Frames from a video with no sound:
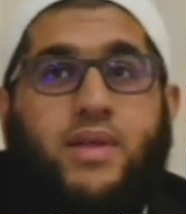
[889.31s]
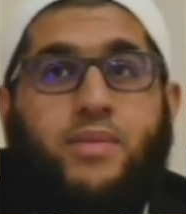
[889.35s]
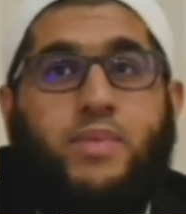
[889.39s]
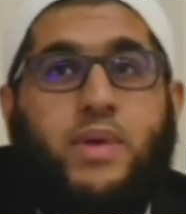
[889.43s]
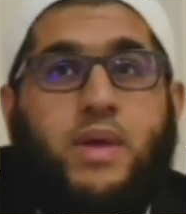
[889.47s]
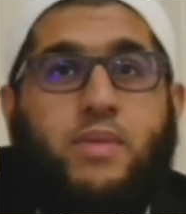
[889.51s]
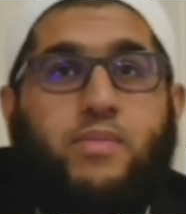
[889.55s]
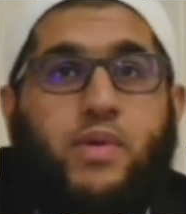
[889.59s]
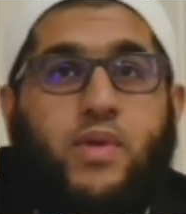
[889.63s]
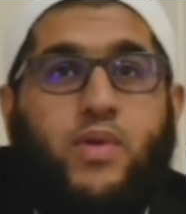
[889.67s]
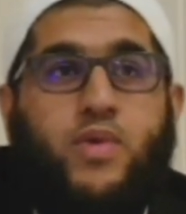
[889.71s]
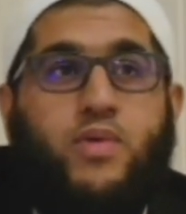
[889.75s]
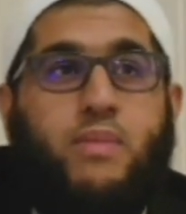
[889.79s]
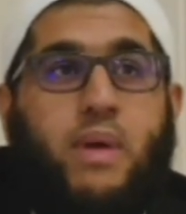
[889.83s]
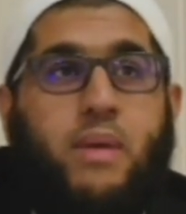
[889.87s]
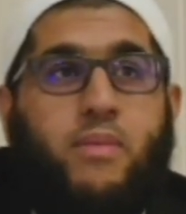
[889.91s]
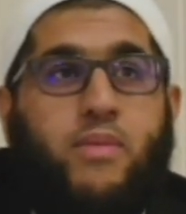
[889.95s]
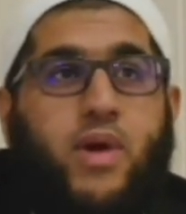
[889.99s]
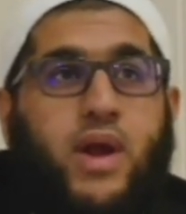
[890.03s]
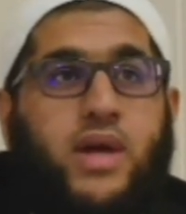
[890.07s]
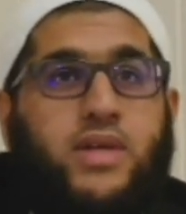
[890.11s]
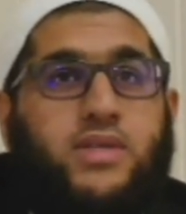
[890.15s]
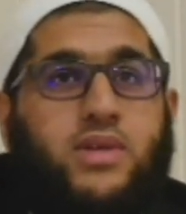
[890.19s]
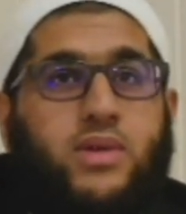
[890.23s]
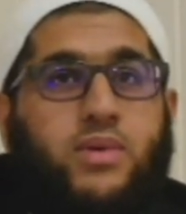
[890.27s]
people who
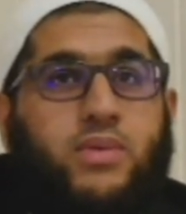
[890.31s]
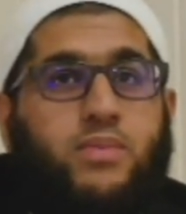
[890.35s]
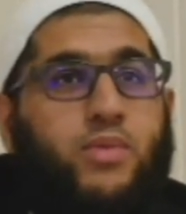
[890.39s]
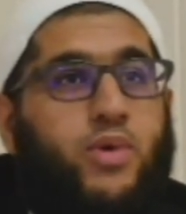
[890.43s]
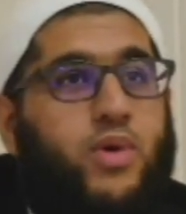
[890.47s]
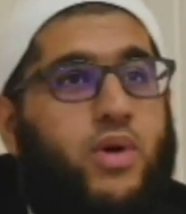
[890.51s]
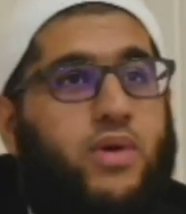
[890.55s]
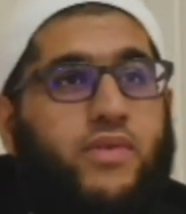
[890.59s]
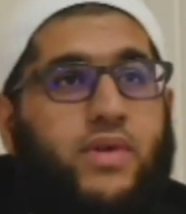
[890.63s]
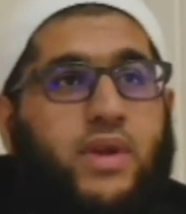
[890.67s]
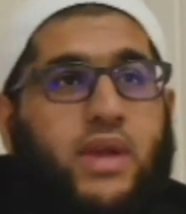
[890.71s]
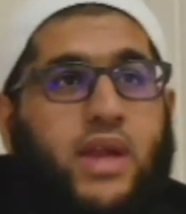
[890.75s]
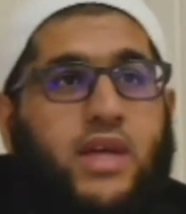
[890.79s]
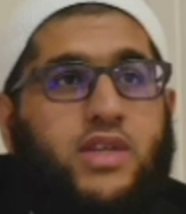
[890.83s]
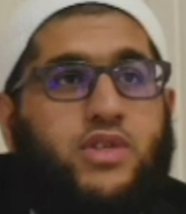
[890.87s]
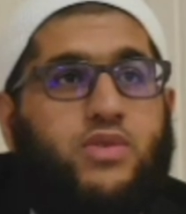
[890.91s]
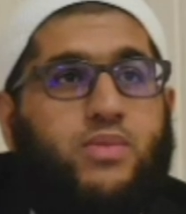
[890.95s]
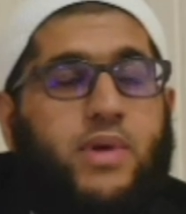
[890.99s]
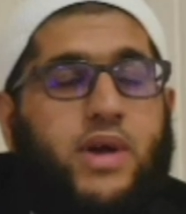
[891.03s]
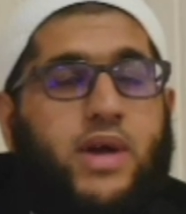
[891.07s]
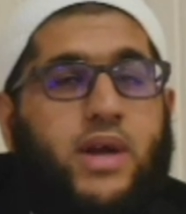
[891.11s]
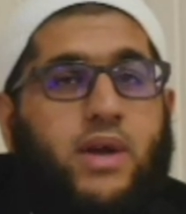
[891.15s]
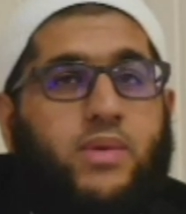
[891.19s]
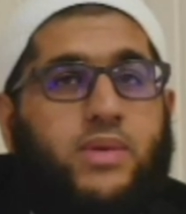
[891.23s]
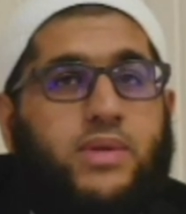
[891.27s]
memorize the book of Allah
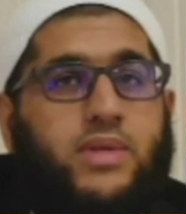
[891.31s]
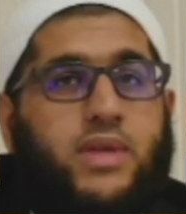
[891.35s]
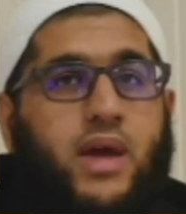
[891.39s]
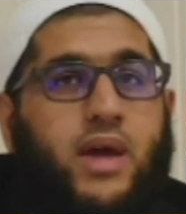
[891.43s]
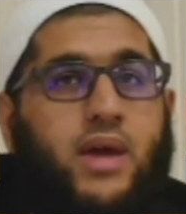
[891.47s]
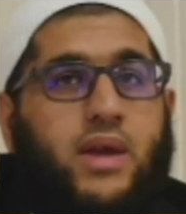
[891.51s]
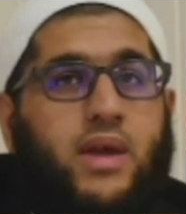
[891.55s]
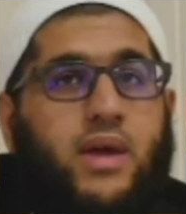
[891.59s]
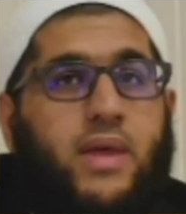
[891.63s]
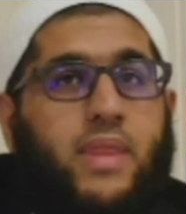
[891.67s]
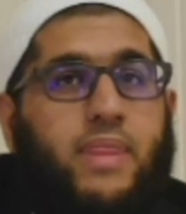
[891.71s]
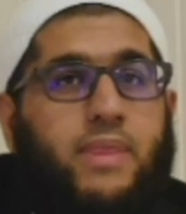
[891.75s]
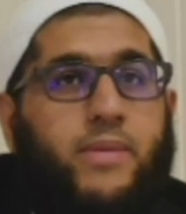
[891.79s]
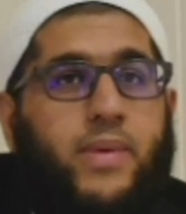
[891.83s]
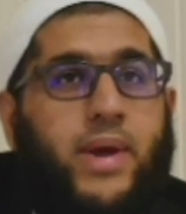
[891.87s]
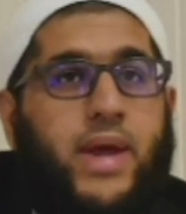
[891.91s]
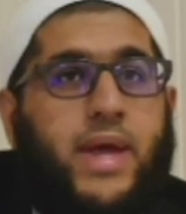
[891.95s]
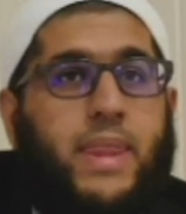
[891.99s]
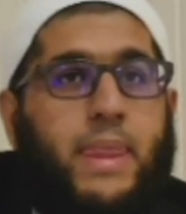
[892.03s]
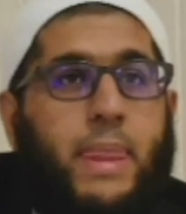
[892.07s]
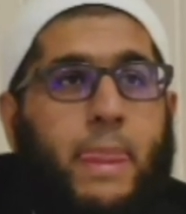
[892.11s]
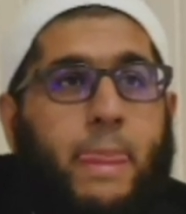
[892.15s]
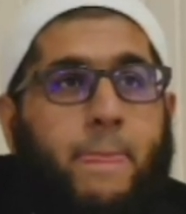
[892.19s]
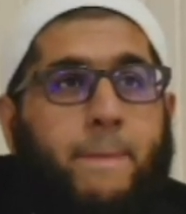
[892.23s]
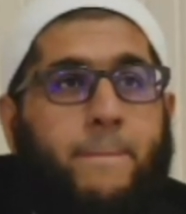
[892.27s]
subhanahu wa ta'ala,
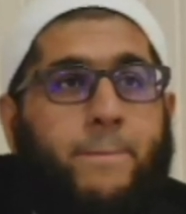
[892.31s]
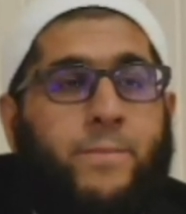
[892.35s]
right?